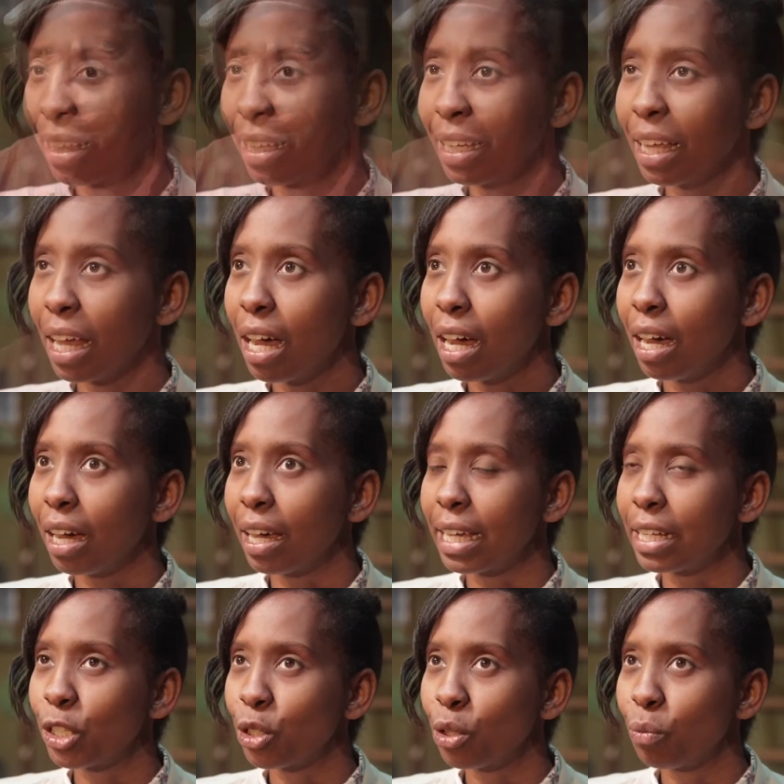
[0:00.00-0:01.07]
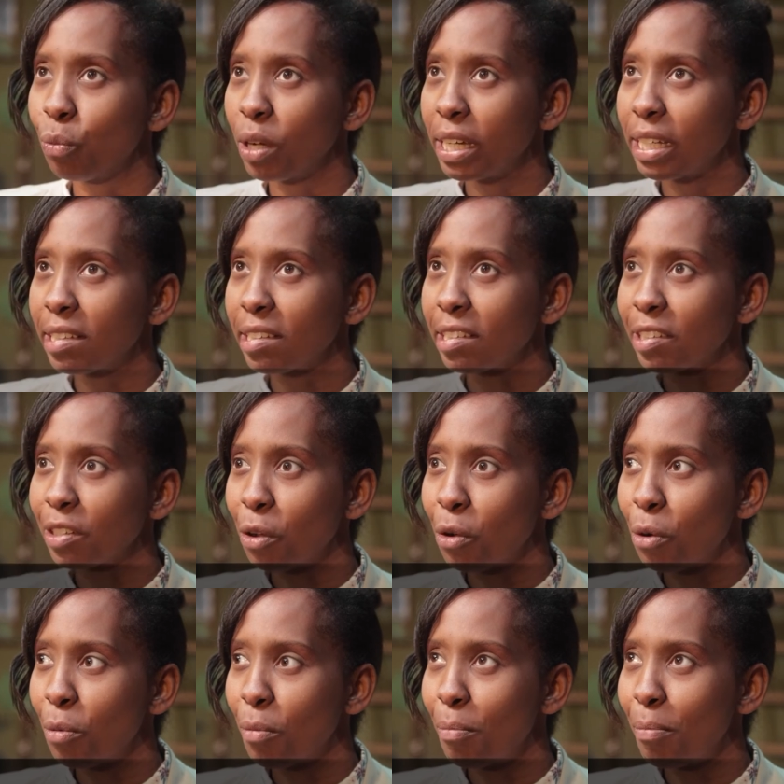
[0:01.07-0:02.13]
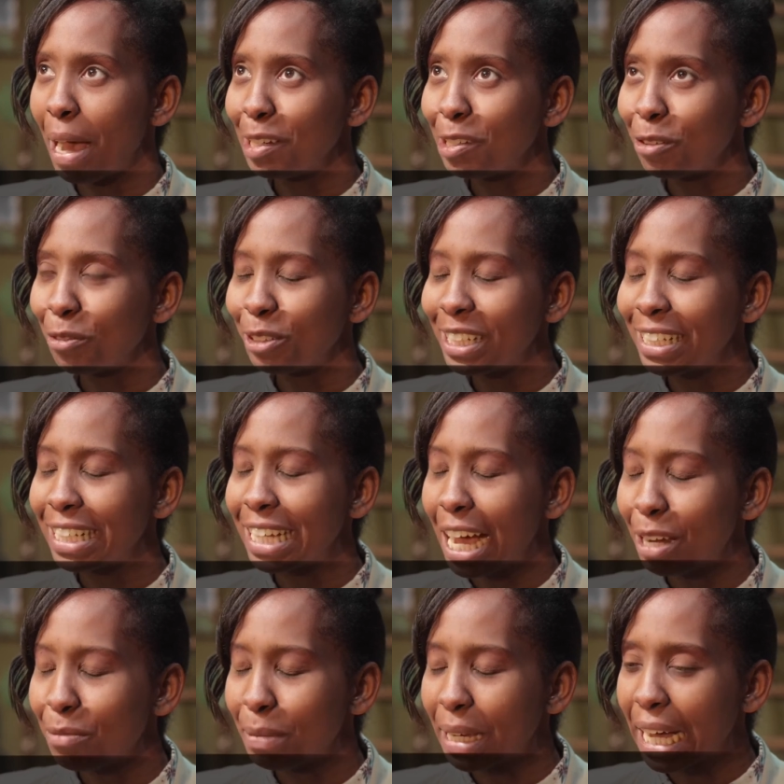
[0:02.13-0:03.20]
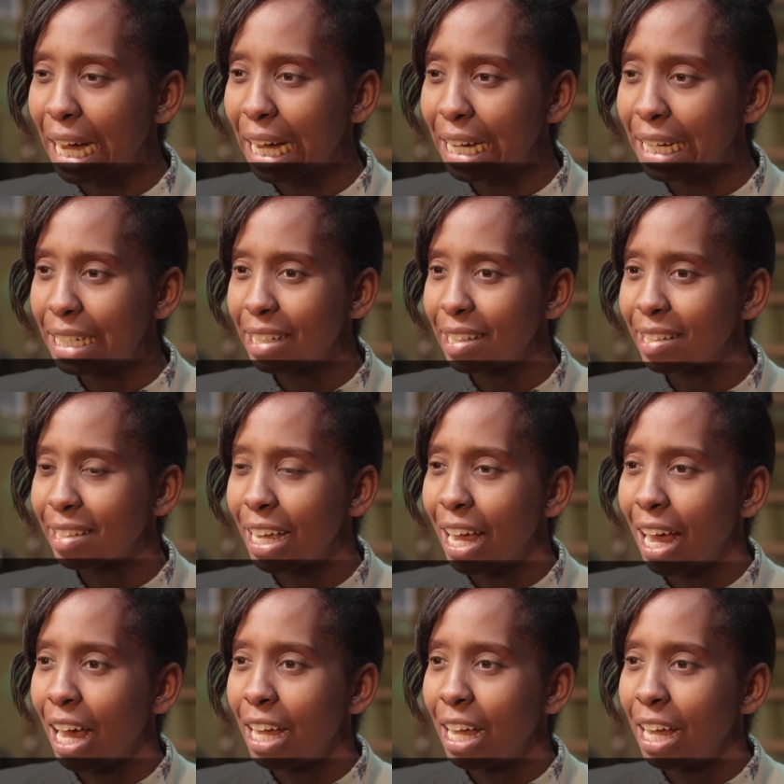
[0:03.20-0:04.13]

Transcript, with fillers: I think uh, Into the Woods is so masterfully done because